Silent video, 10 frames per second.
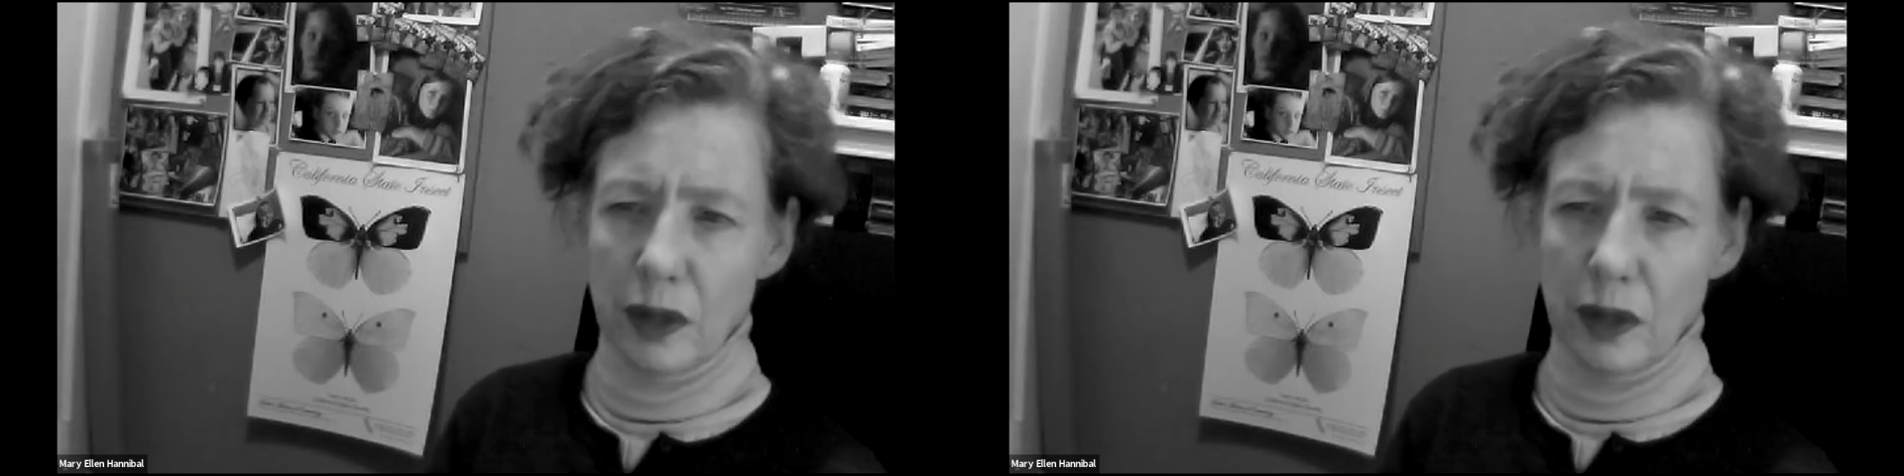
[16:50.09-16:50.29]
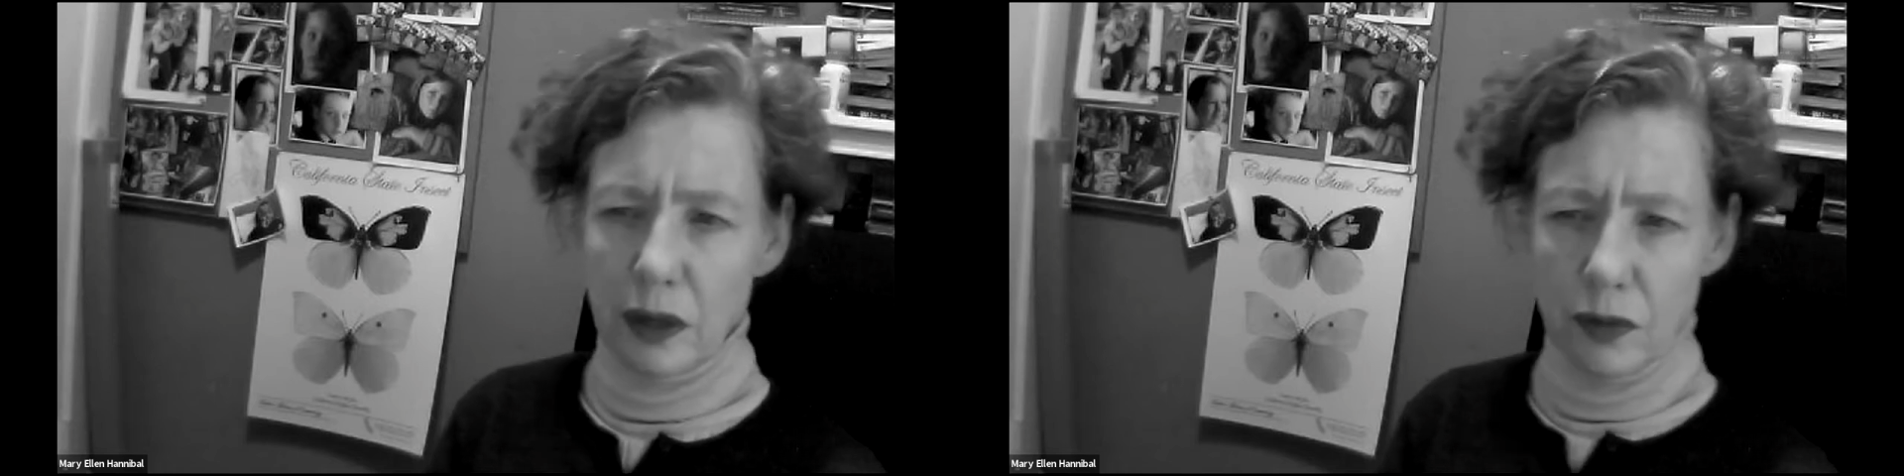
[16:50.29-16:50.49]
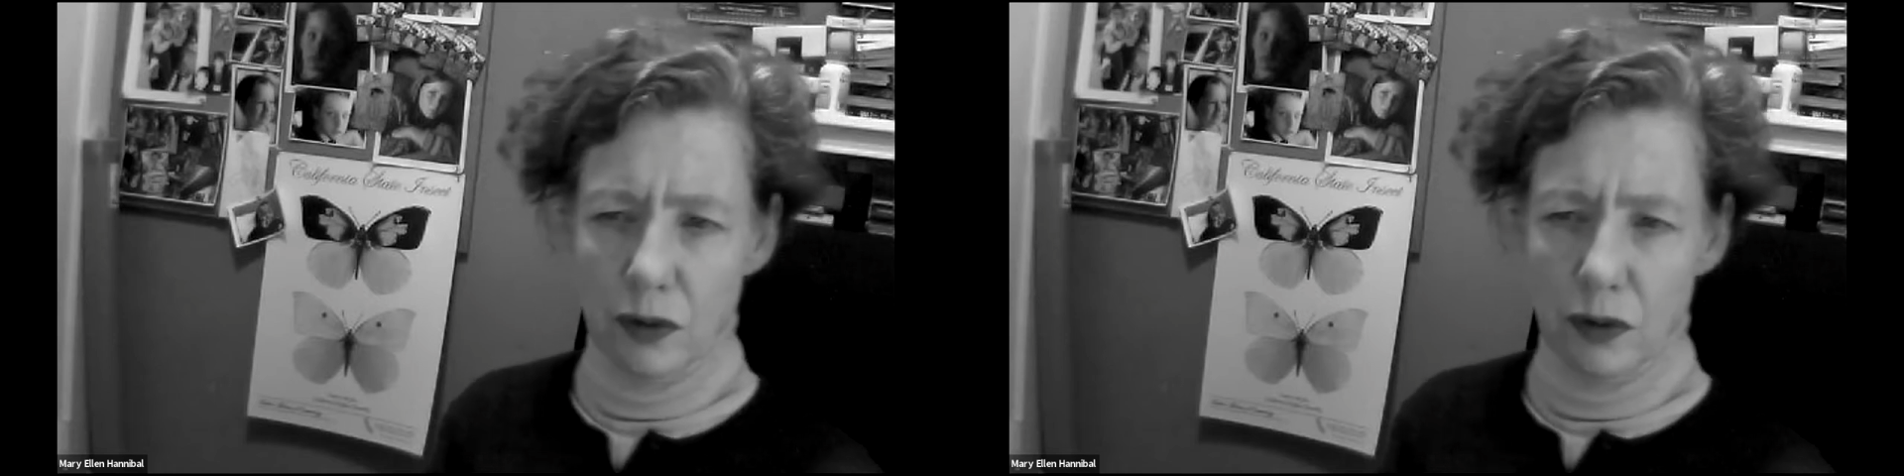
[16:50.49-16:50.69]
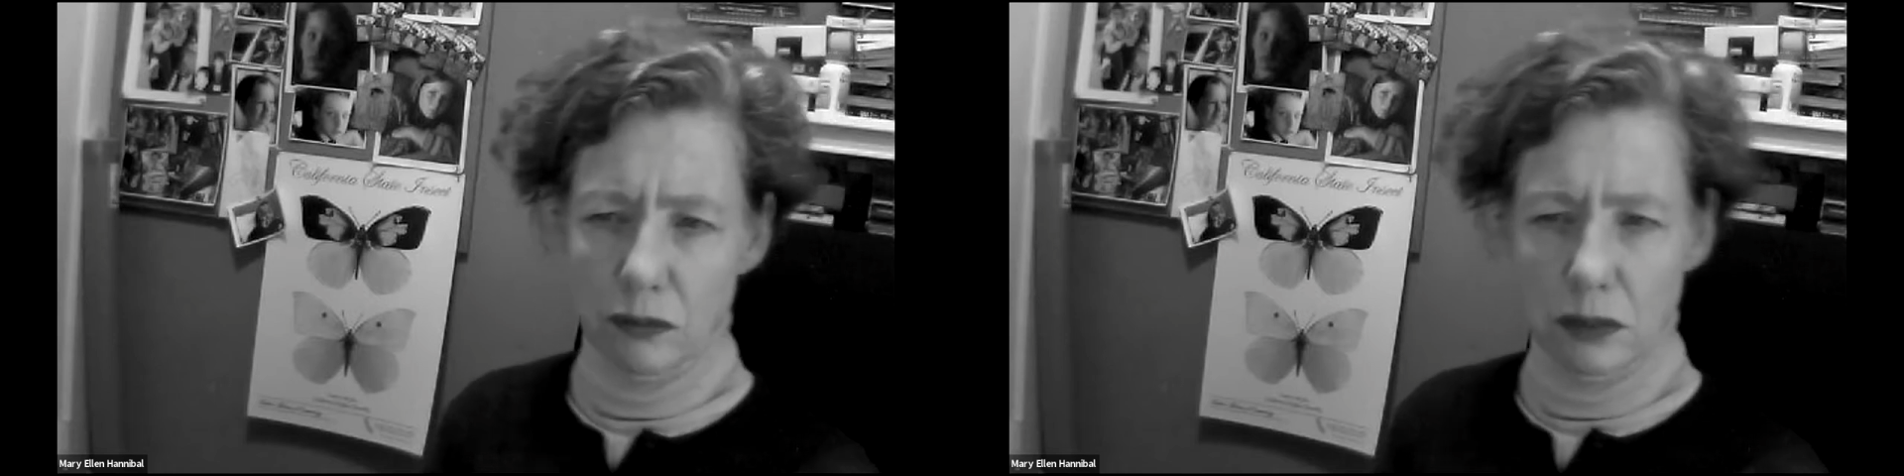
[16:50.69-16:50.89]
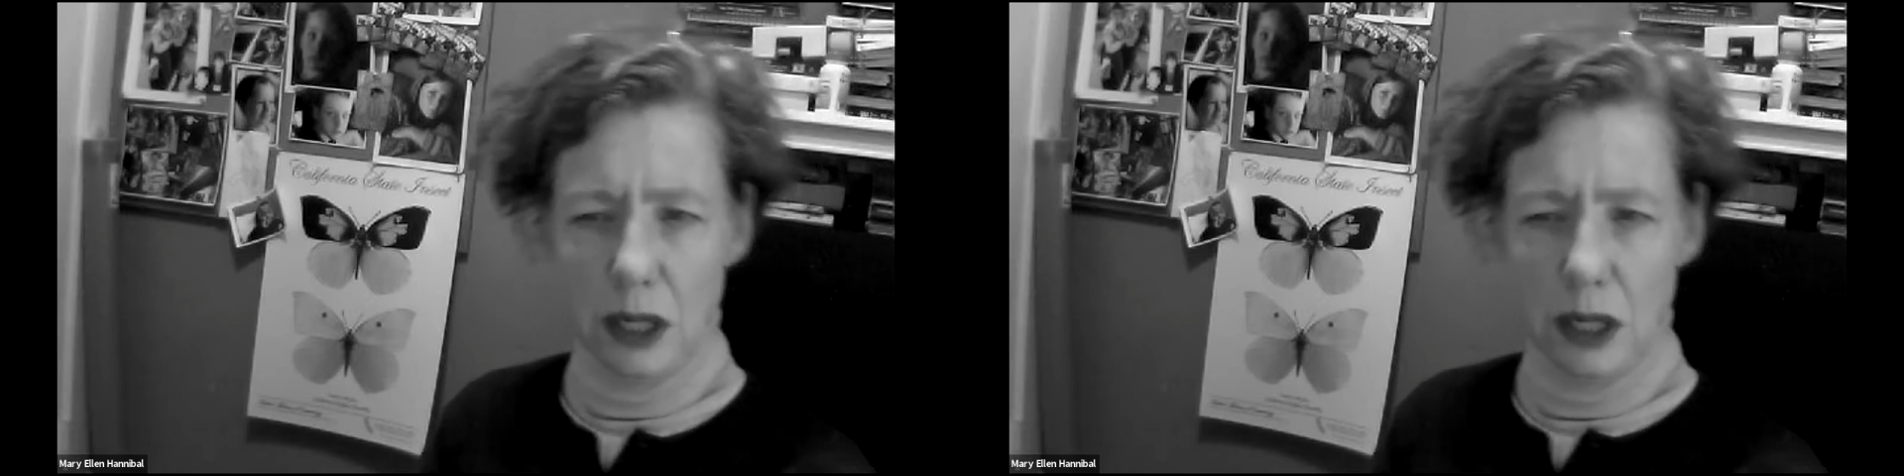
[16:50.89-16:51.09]
like in their
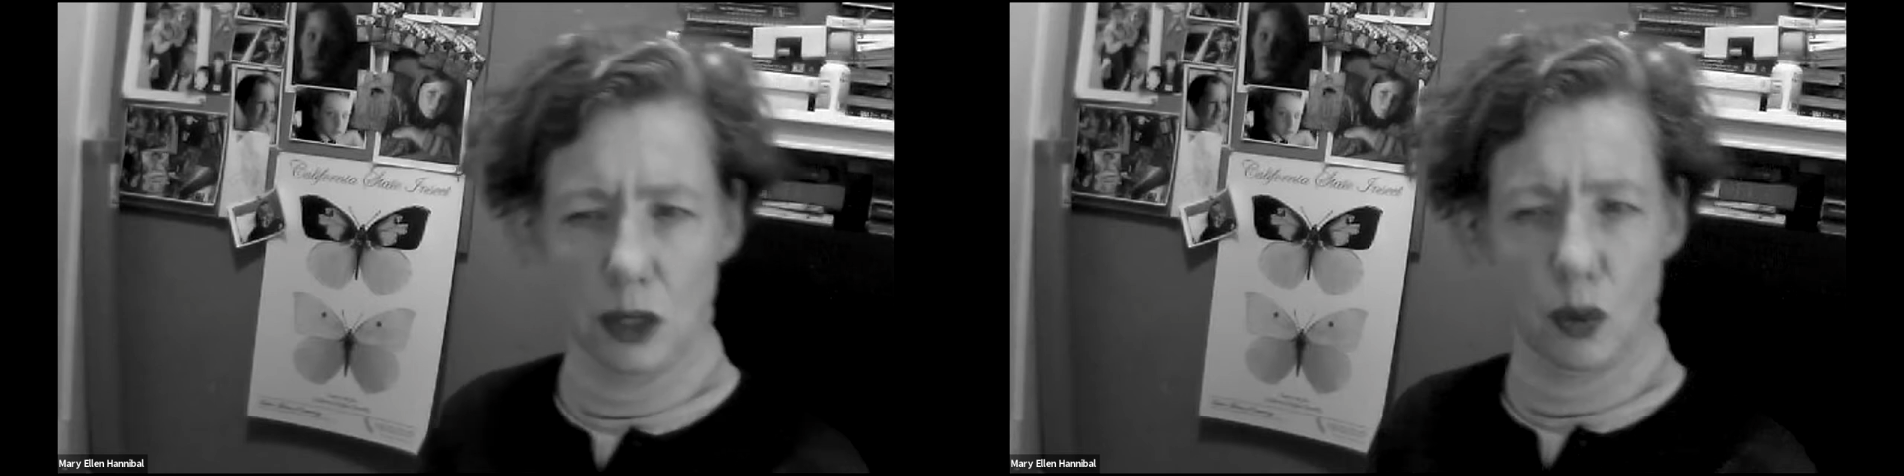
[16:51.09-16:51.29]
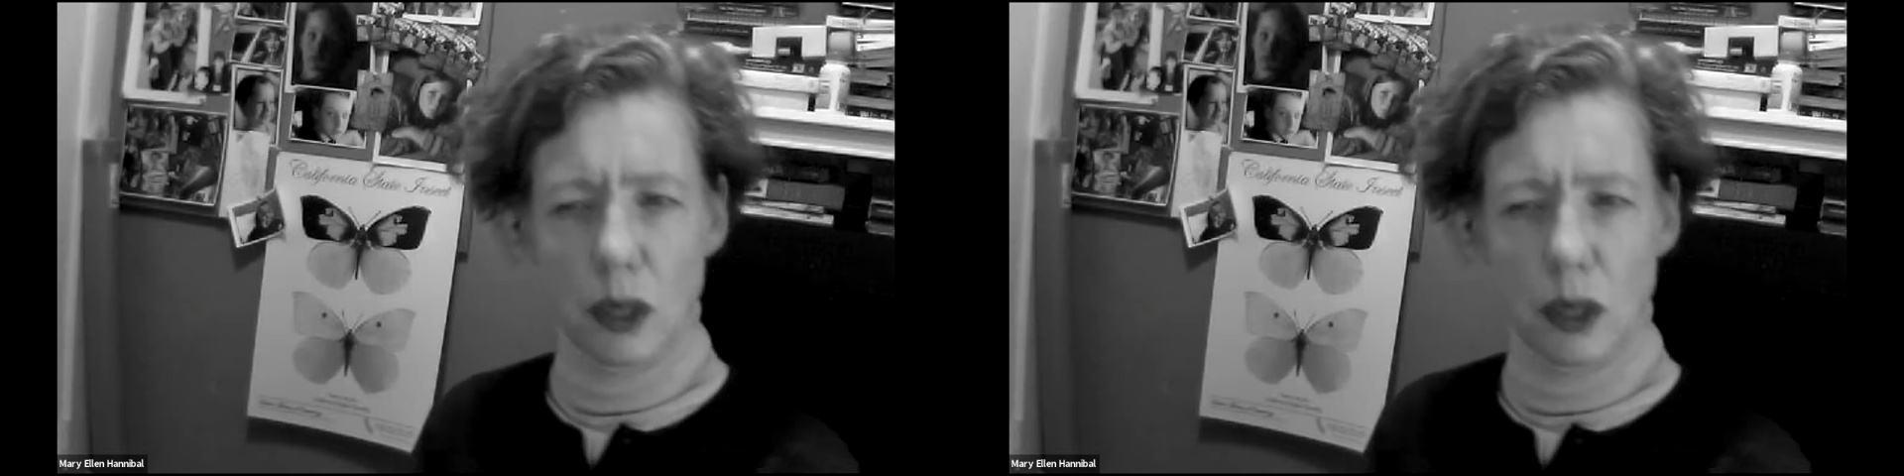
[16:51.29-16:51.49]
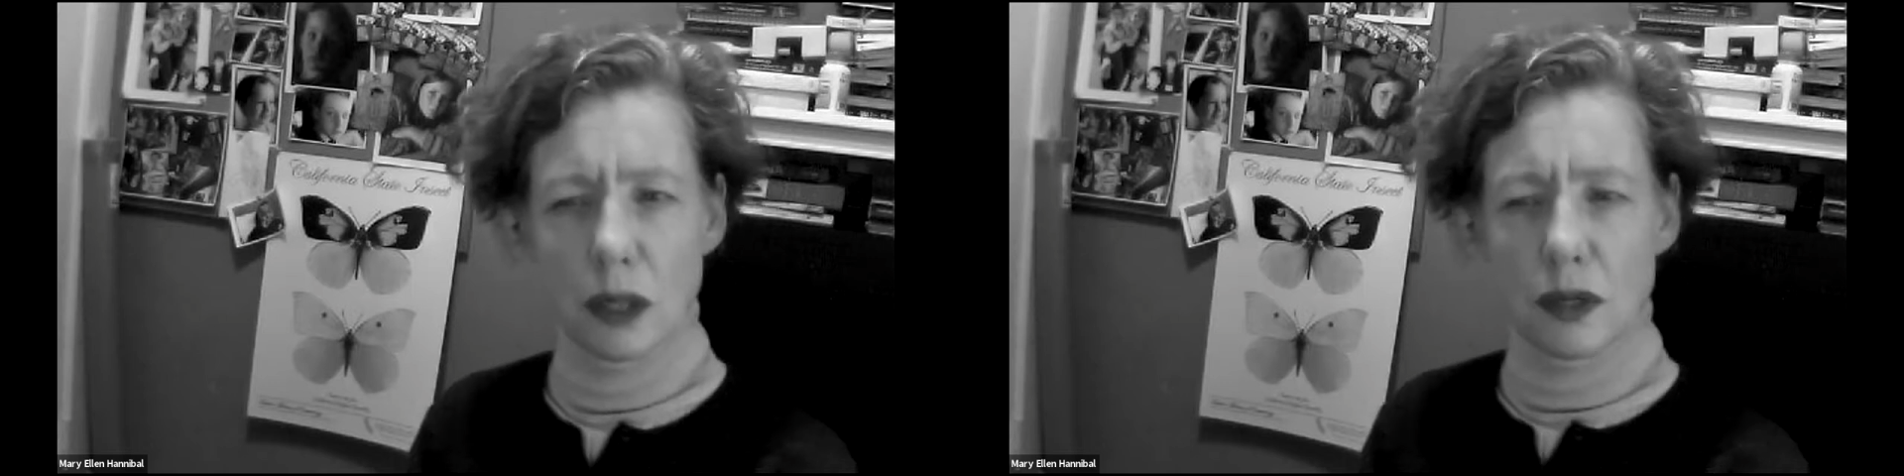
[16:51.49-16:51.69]
late 20s